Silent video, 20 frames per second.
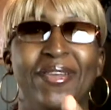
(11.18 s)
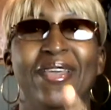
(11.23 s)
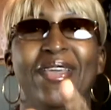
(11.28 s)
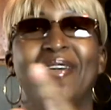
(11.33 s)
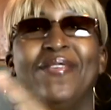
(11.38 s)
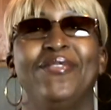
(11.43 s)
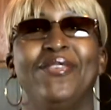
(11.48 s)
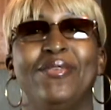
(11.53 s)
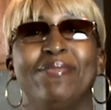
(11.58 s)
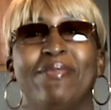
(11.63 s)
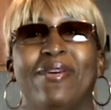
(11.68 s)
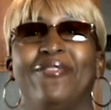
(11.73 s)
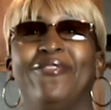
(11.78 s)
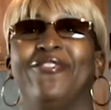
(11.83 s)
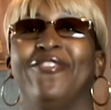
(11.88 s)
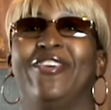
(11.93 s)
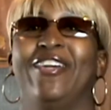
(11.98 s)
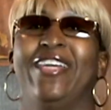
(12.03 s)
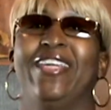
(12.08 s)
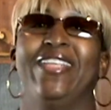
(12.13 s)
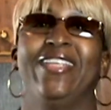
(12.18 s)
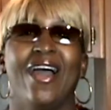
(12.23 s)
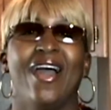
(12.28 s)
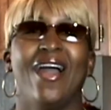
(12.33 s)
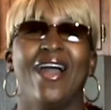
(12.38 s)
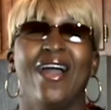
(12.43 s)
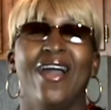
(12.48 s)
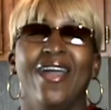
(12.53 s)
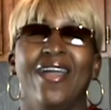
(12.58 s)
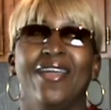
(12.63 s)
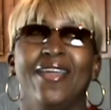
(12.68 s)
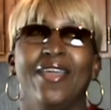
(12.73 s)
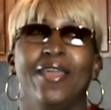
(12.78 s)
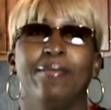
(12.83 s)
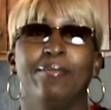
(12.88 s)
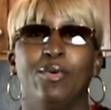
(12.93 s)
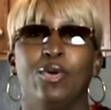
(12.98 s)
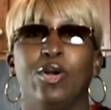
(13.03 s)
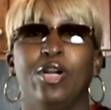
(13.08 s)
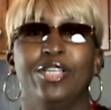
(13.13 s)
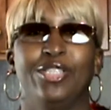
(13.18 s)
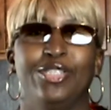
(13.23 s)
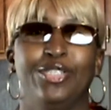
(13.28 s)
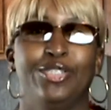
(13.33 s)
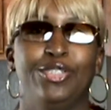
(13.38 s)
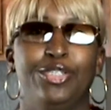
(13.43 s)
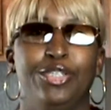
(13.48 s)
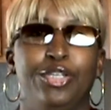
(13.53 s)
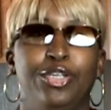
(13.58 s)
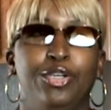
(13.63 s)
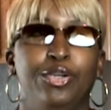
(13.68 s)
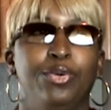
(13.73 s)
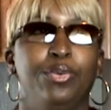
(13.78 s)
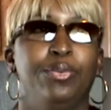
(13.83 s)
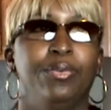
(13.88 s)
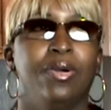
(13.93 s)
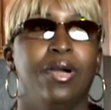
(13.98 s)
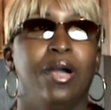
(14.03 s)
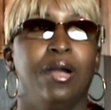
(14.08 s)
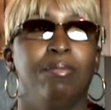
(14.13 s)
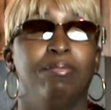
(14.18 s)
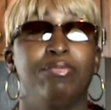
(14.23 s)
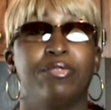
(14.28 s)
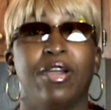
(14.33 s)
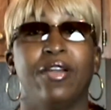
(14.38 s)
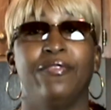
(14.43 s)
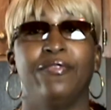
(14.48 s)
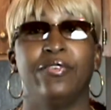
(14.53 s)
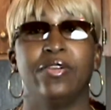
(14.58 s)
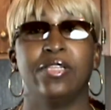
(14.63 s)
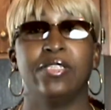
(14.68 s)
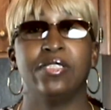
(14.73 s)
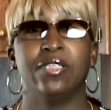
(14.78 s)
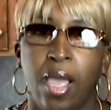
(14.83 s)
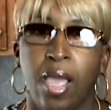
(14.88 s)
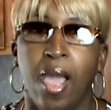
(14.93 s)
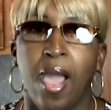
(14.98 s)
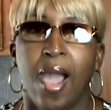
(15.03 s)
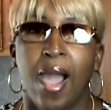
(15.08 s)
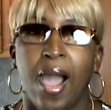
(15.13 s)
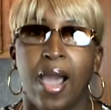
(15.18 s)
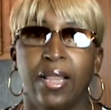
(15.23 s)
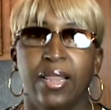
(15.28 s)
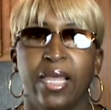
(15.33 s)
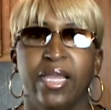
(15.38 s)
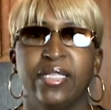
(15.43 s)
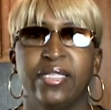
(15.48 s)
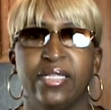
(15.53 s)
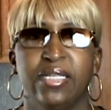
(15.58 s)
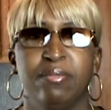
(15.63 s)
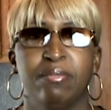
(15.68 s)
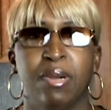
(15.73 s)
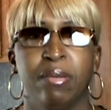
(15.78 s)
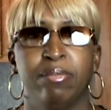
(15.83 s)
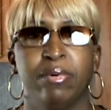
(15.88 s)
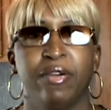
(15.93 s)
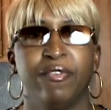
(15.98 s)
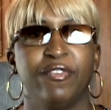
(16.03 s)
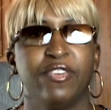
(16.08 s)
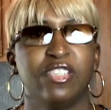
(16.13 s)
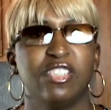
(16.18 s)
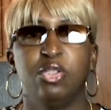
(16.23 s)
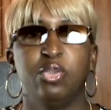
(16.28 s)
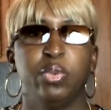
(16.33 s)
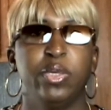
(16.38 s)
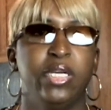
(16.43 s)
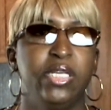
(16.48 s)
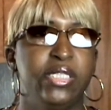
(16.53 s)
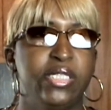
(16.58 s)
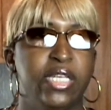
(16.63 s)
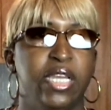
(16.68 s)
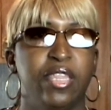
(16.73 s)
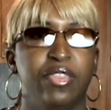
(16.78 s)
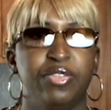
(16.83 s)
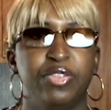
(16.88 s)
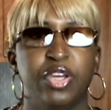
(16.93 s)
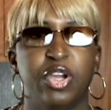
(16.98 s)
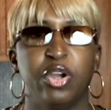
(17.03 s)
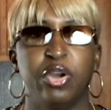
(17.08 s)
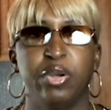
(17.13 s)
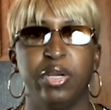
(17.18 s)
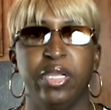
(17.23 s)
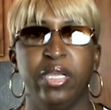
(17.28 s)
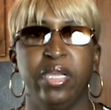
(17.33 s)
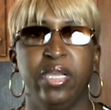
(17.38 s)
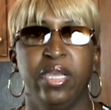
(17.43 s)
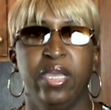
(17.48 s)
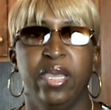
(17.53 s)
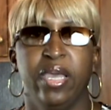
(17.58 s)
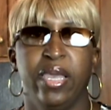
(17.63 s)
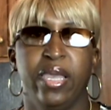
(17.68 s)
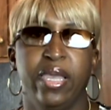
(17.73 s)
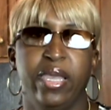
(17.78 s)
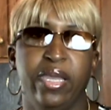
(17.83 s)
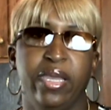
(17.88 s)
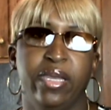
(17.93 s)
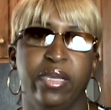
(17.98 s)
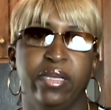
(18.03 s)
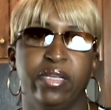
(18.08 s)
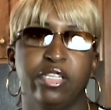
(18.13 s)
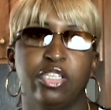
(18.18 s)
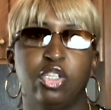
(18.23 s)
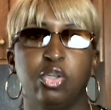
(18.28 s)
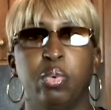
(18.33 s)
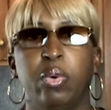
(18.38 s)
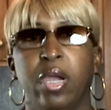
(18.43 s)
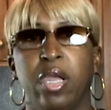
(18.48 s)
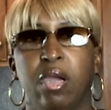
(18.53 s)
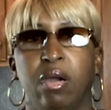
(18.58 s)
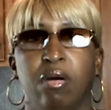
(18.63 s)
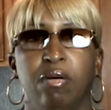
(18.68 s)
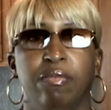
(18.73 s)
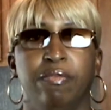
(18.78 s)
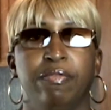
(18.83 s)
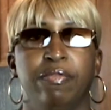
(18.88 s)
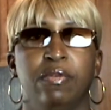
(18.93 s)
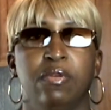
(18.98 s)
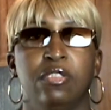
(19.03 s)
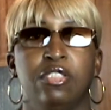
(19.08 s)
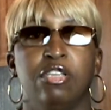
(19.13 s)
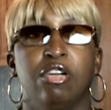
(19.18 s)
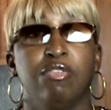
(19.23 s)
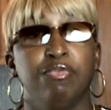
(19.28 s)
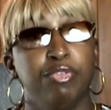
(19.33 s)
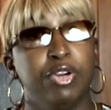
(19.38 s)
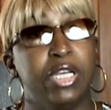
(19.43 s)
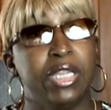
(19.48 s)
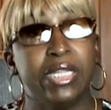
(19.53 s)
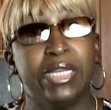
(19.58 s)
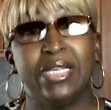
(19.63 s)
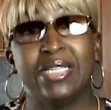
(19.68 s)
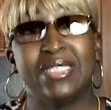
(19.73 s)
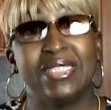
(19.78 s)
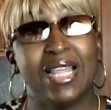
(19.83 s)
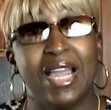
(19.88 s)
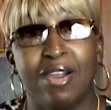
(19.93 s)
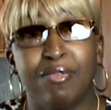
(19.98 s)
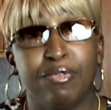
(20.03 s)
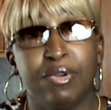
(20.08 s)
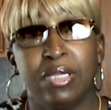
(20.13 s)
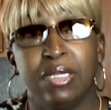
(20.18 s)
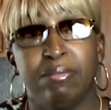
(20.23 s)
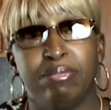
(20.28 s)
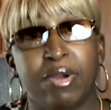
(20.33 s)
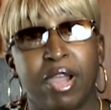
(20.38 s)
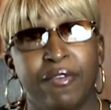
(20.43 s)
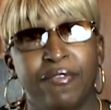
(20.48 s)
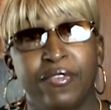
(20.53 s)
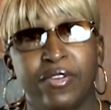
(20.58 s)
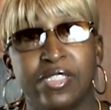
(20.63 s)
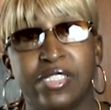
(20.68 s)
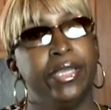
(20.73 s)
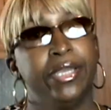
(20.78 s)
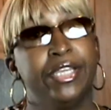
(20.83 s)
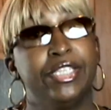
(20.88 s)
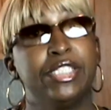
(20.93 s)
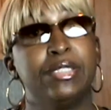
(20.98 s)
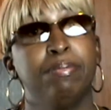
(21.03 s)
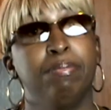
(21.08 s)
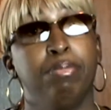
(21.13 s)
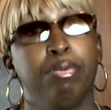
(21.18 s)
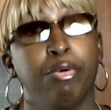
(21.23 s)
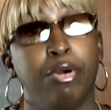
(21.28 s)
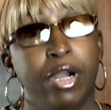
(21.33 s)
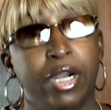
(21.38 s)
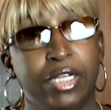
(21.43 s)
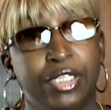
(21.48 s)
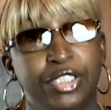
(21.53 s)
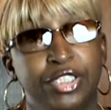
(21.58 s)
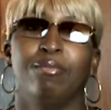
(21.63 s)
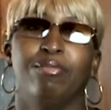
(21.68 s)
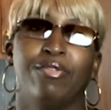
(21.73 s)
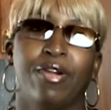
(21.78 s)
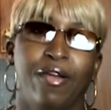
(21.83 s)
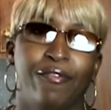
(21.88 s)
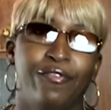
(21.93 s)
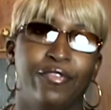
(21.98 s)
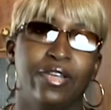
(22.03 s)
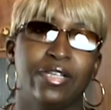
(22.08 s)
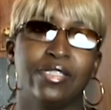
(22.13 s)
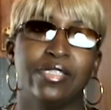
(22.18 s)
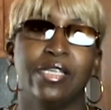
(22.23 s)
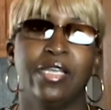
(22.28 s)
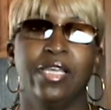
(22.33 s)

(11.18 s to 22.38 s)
if you are my friend. I am going to do uh, breakfast. I like to eat my breakfast between 10.30 and 12. So really, it's not really breakfast, it's brunch. Breakfast